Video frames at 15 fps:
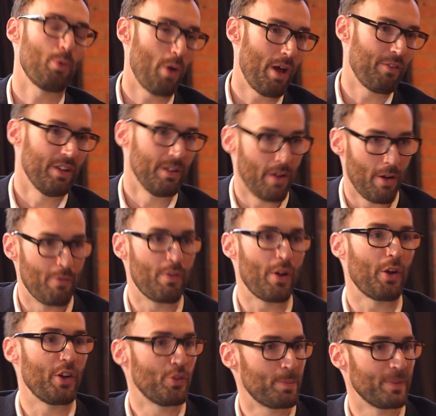who have a
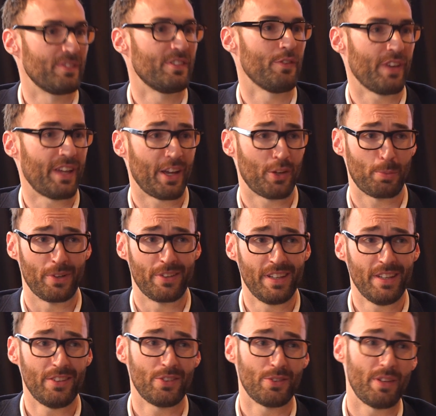very specific
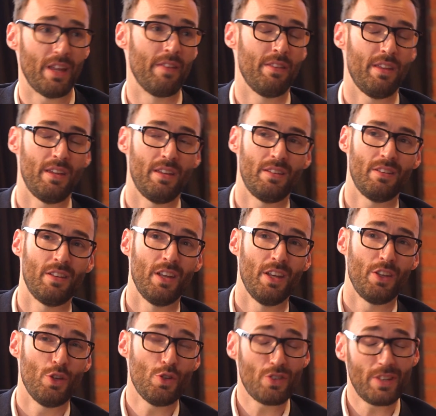expertise. And then
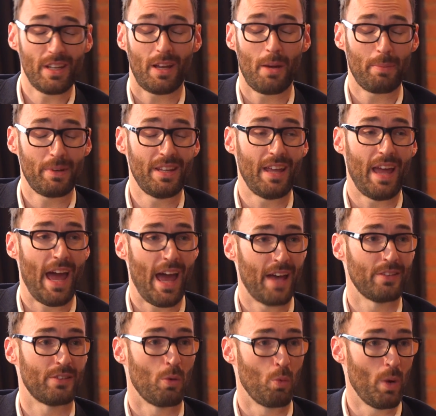usually a company
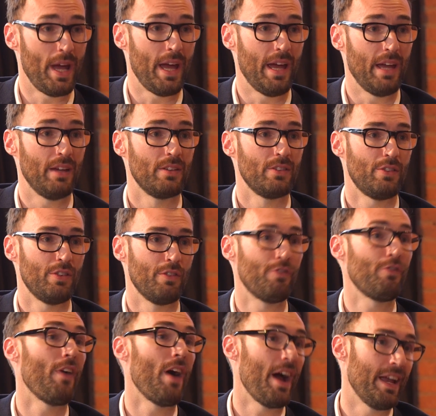has a way to
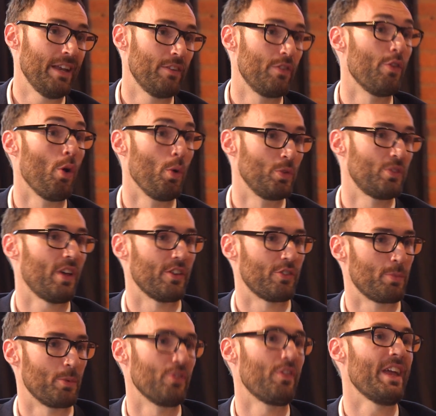find those
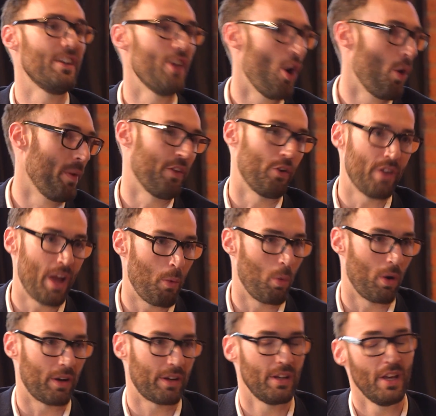customers. Right. They know in their
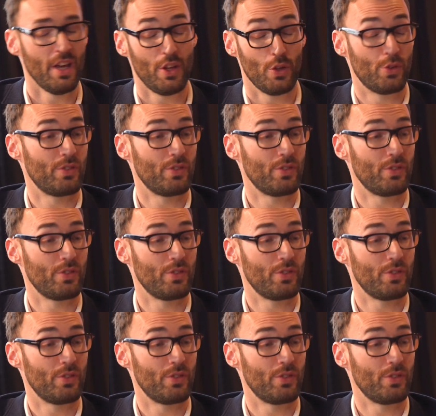network. Sure. You